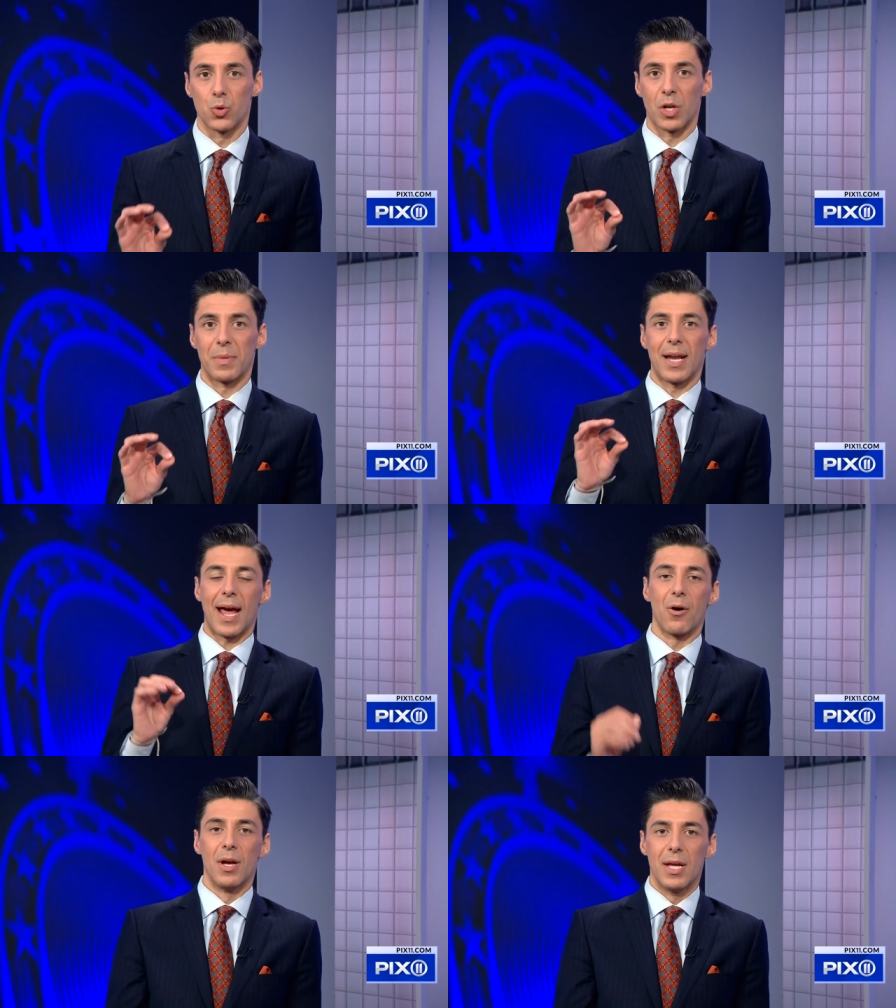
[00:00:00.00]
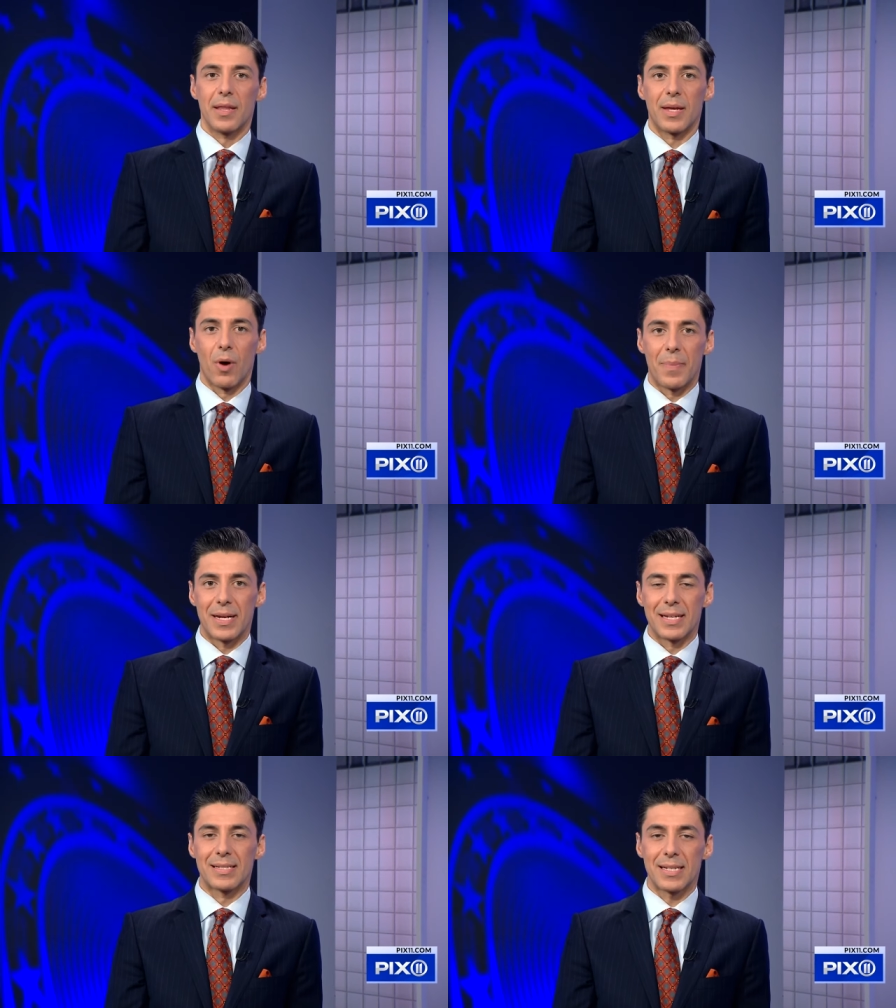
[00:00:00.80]
So joining me now, the
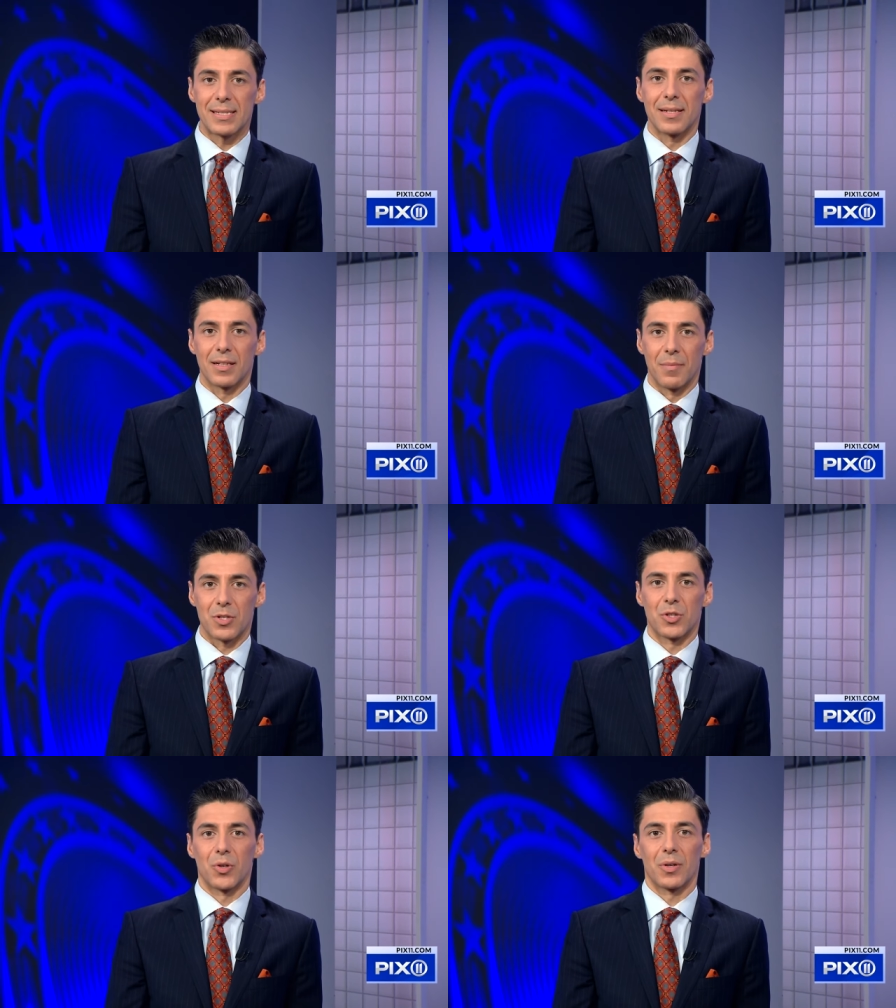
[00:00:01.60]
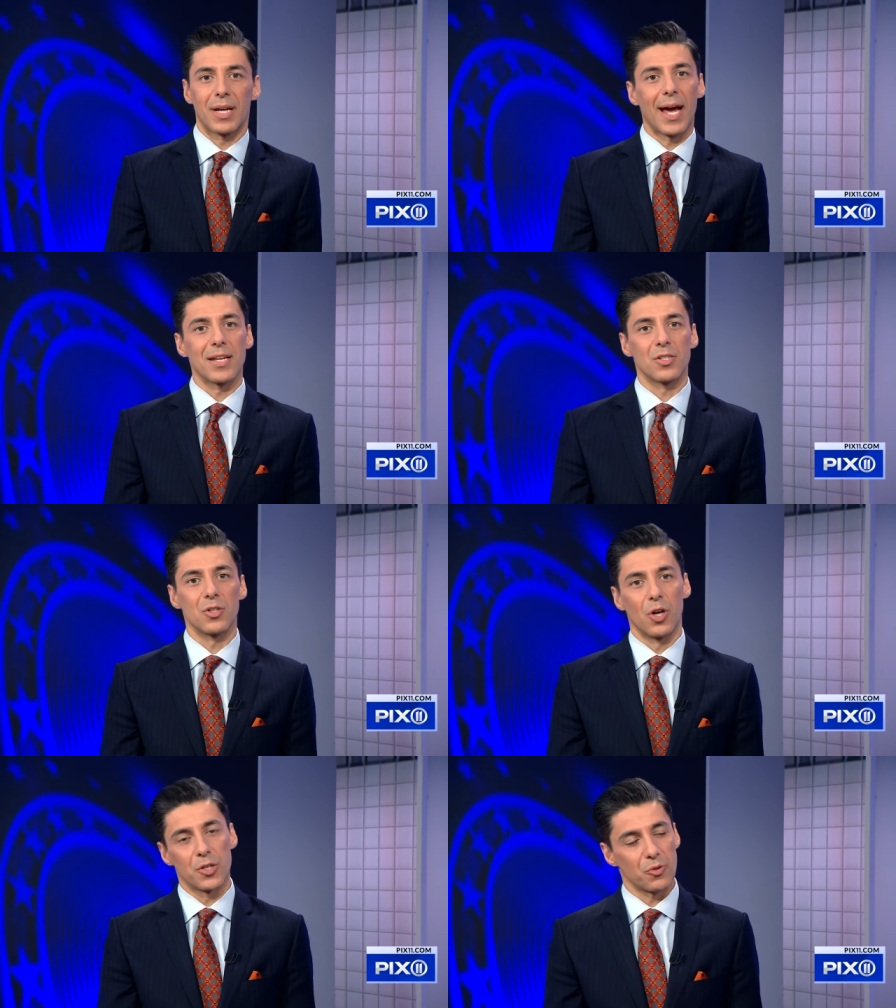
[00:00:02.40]
NYPD Assistant Commissioner
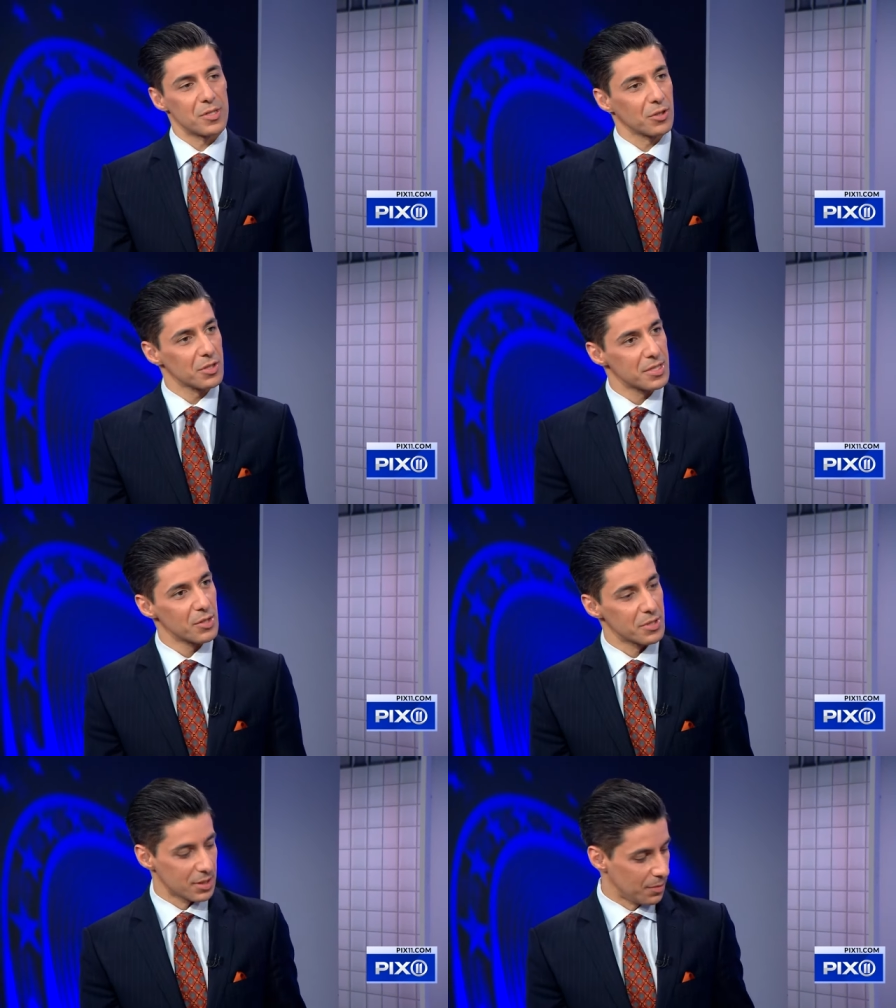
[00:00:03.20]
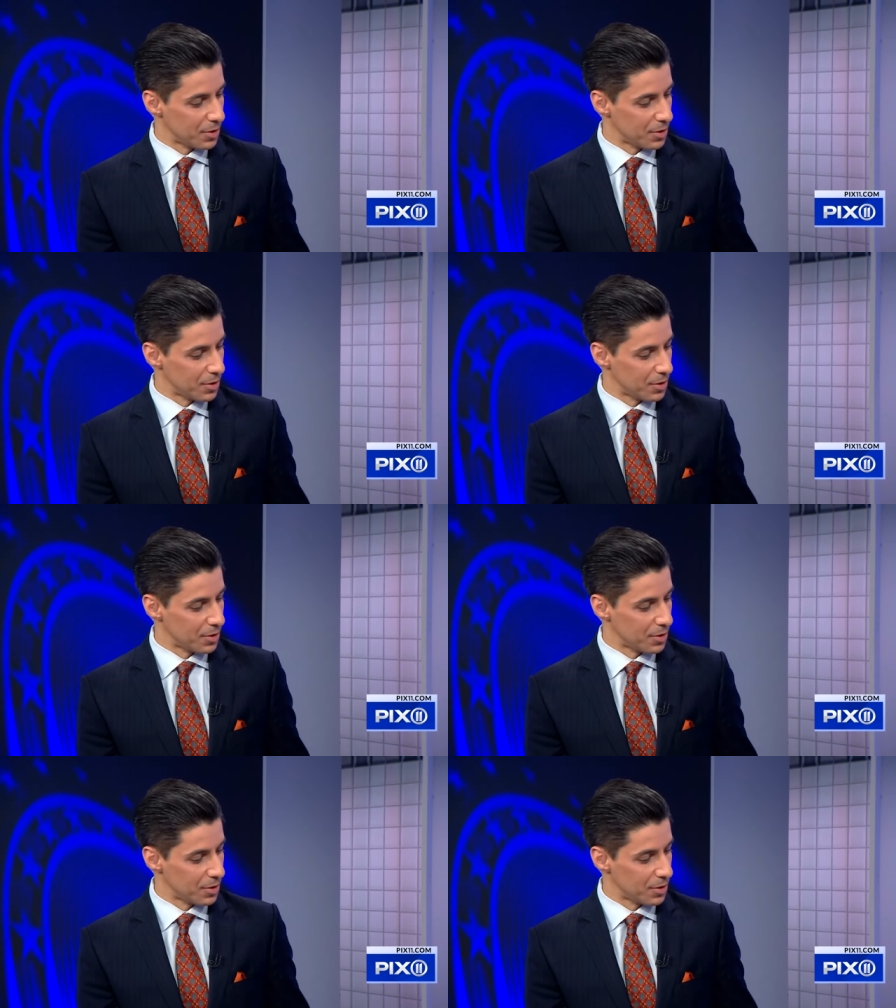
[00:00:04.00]
Kaz Daughtry. So good to see you, Assistant